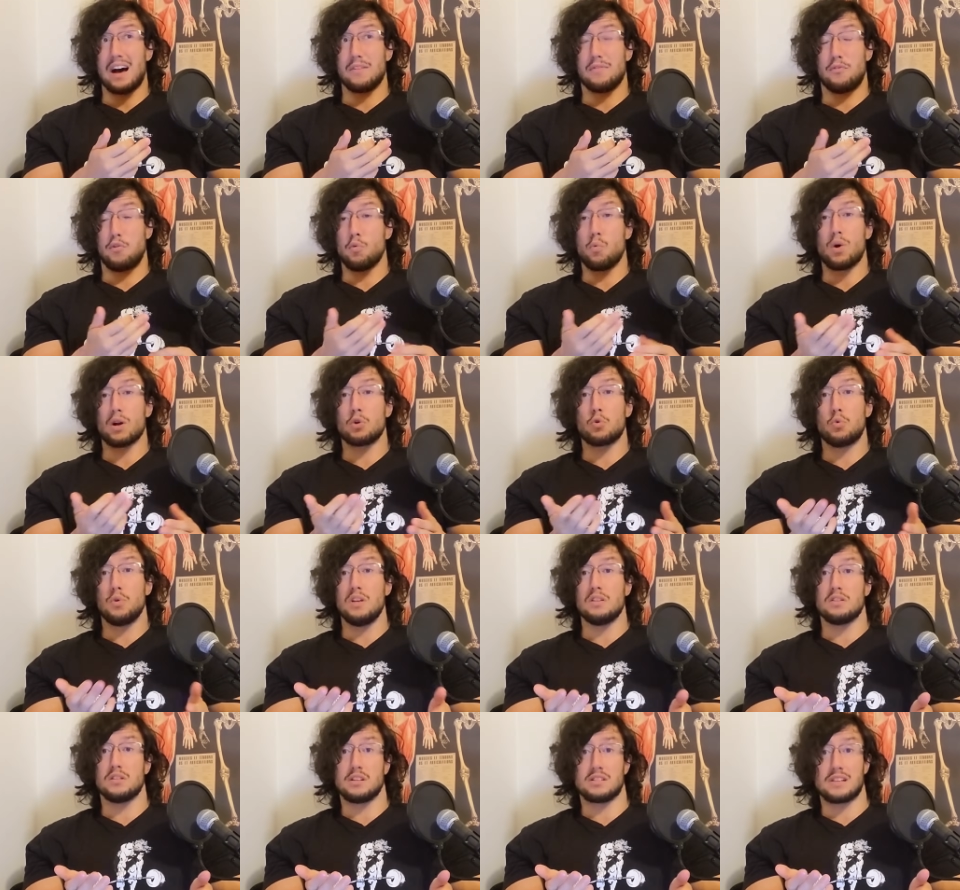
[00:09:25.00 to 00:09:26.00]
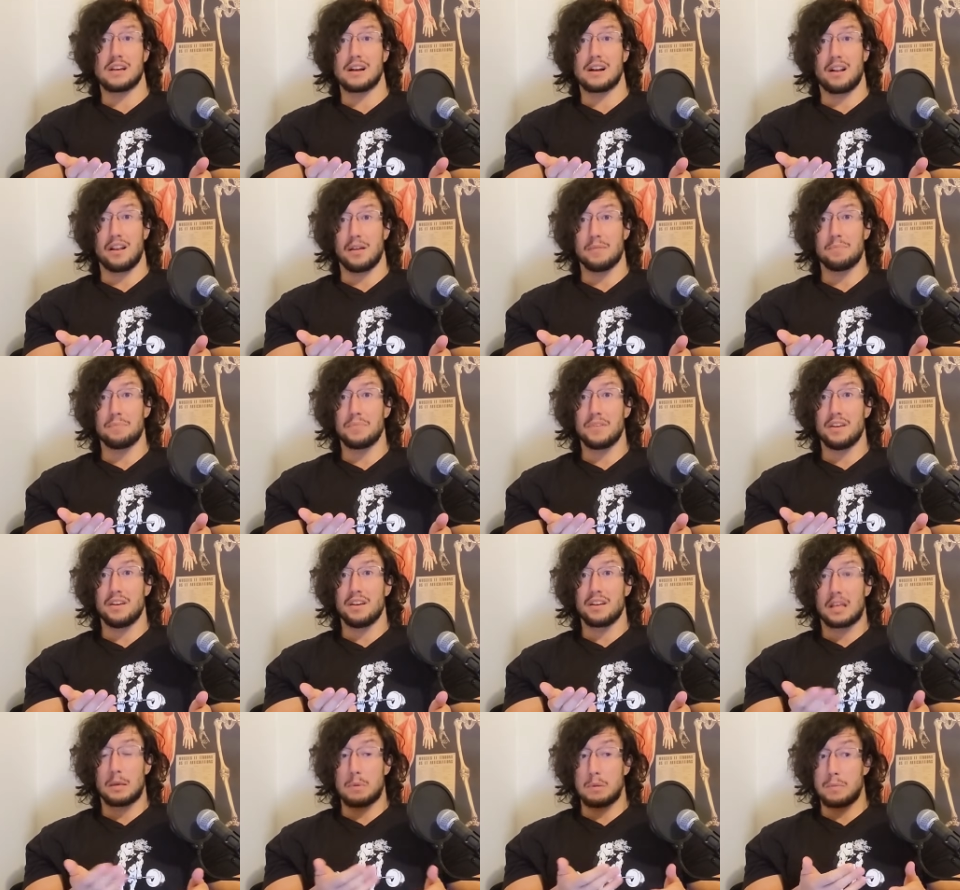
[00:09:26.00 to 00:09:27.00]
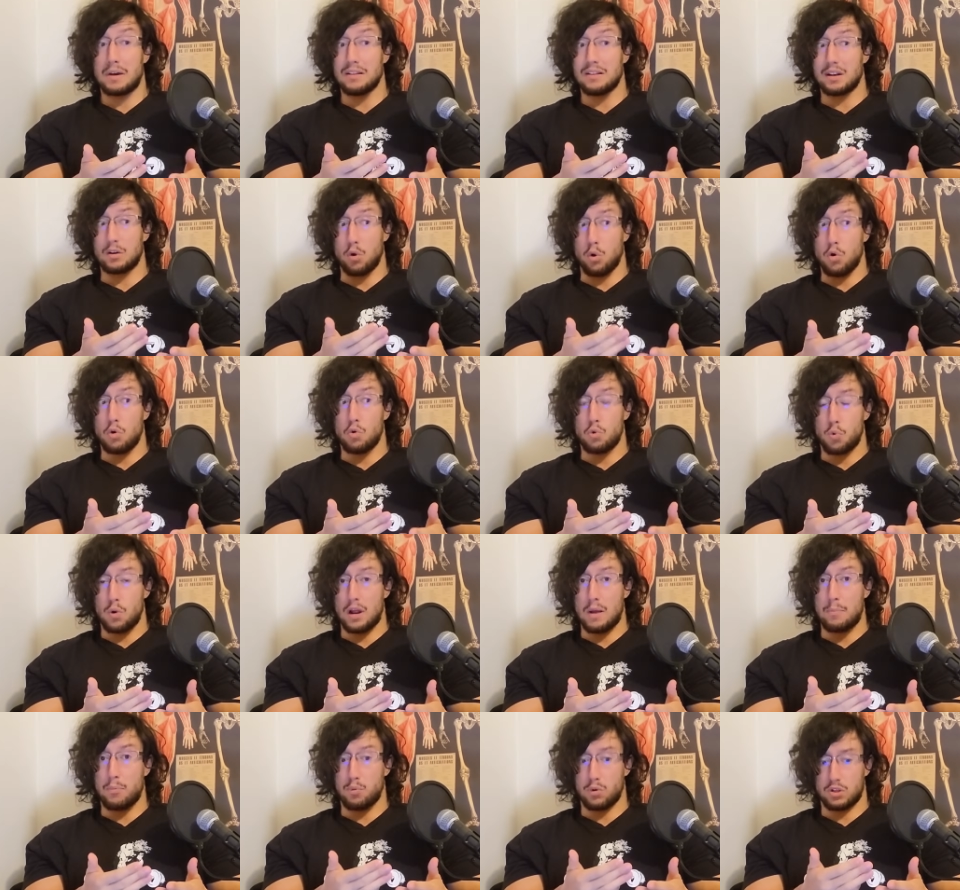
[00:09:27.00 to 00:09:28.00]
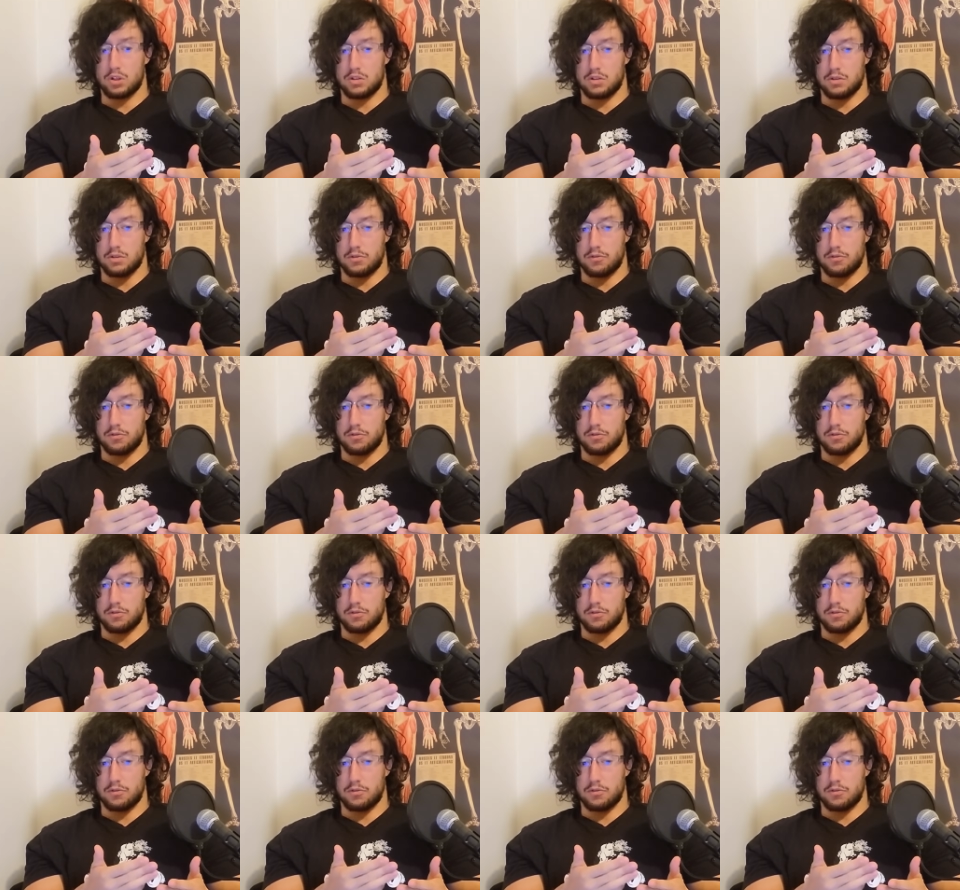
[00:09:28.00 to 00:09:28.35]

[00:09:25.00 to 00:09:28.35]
For what reason exactly? Keep in mind that hook grip was